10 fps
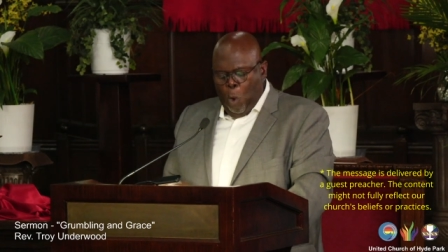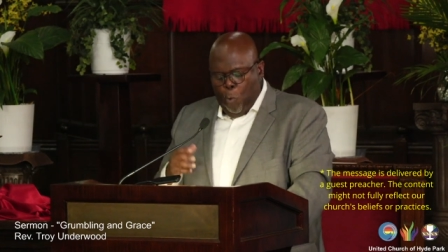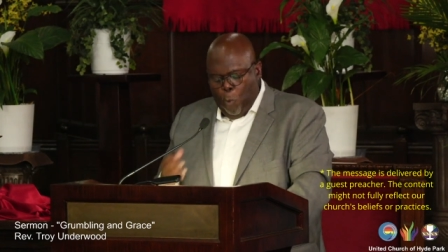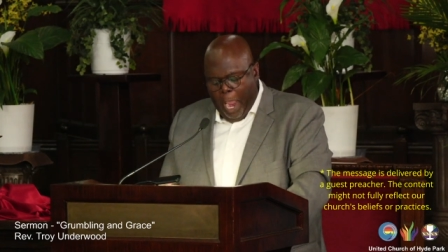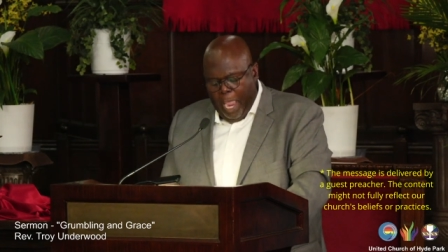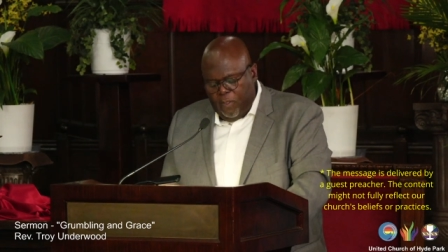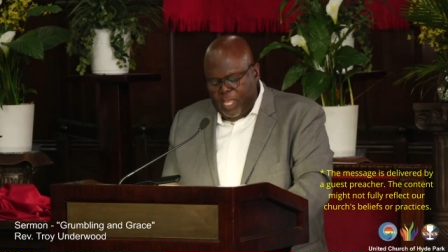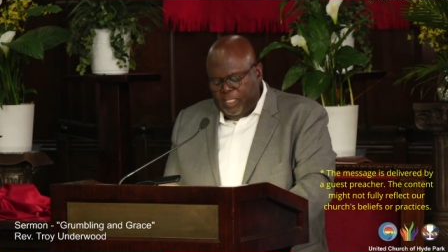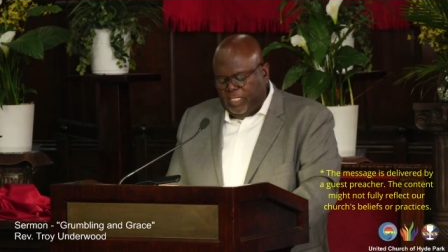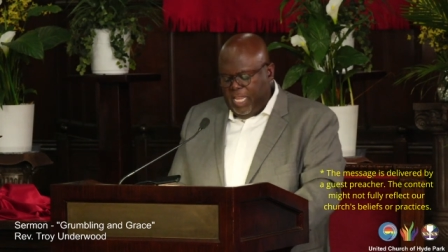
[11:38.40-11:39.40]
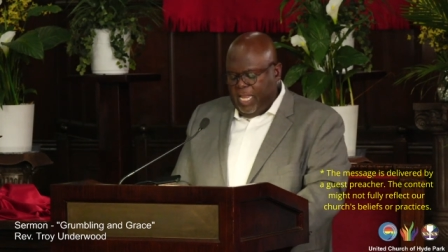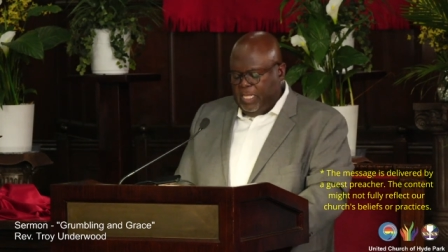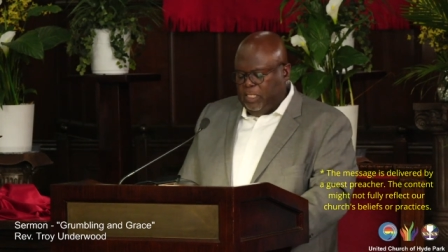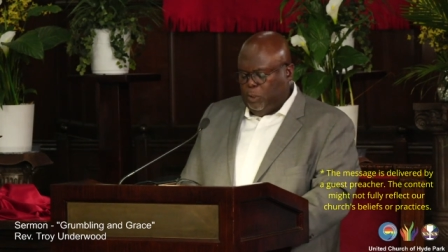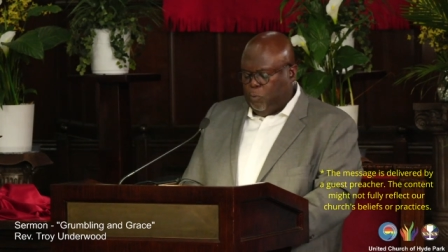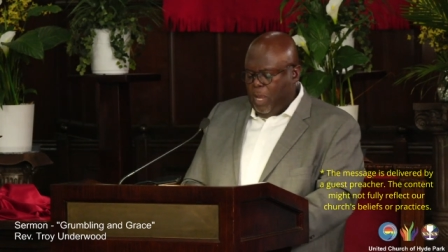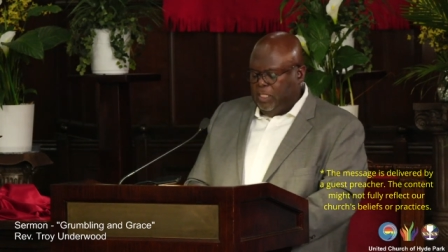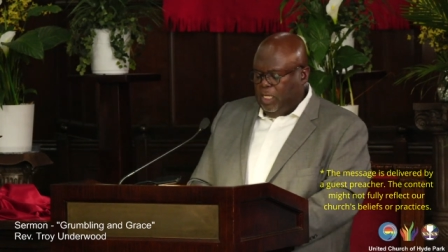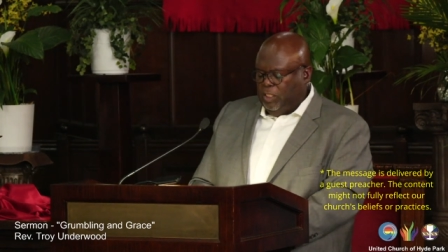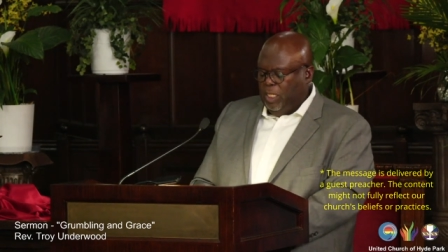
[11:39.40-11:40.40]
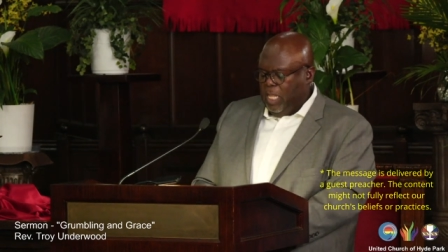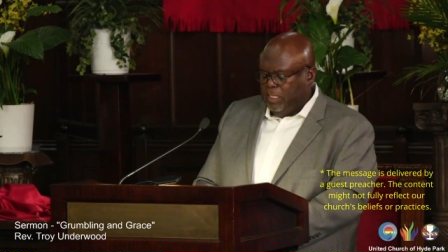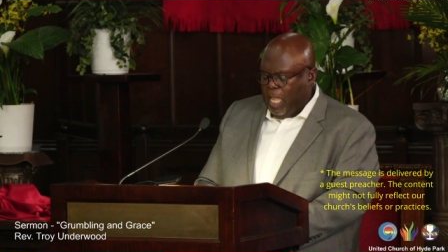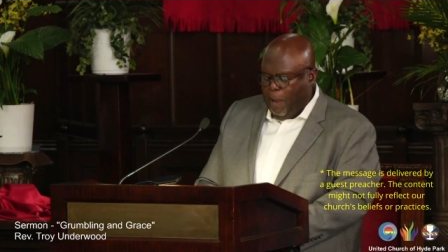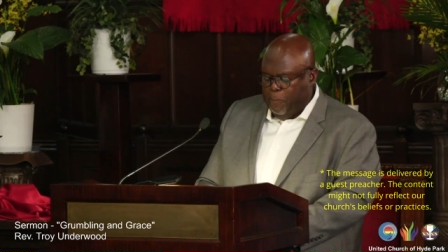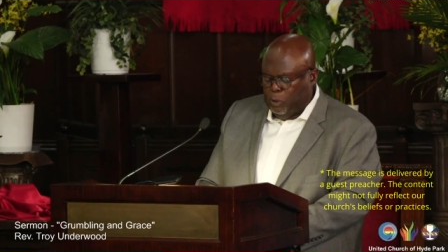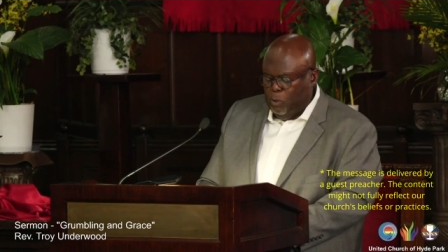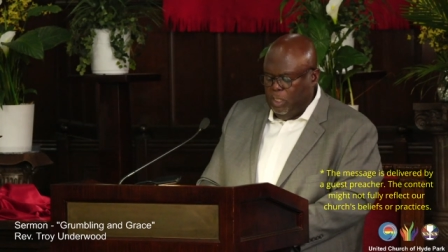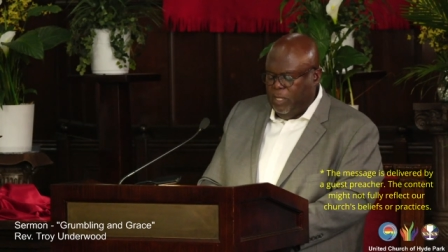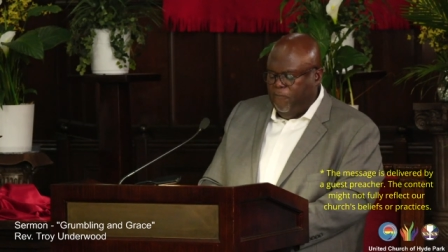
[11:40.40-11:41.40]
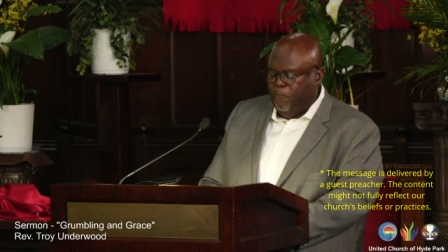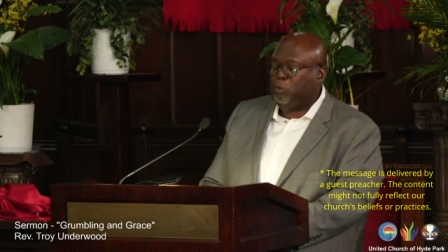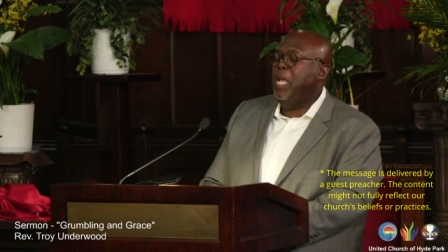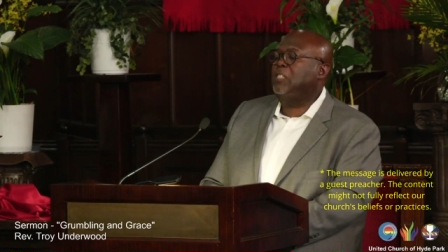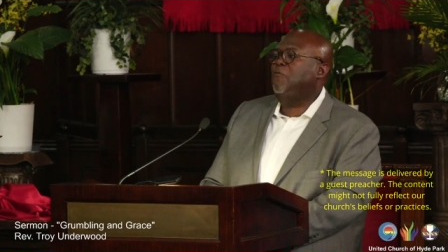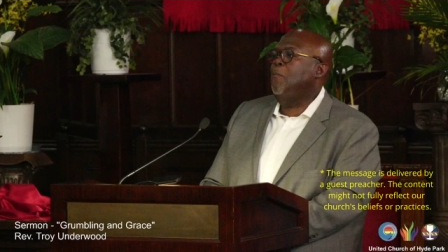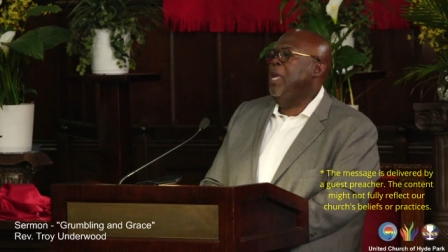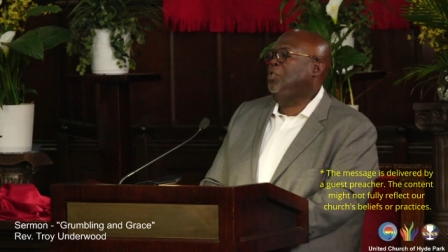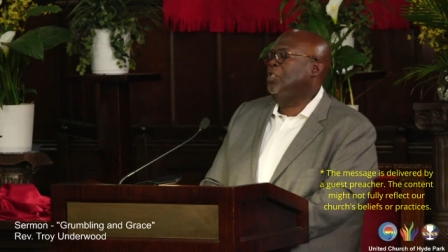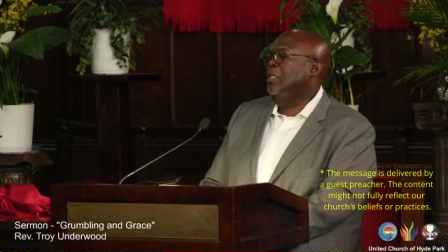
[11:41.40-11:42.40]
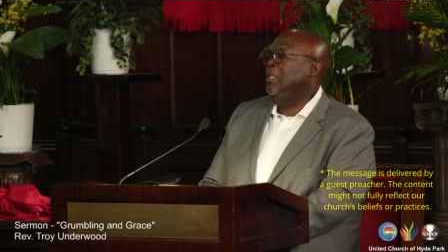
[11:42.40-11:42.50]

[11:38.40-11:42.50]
Rather than seeing this transition as an opportunity for transformation,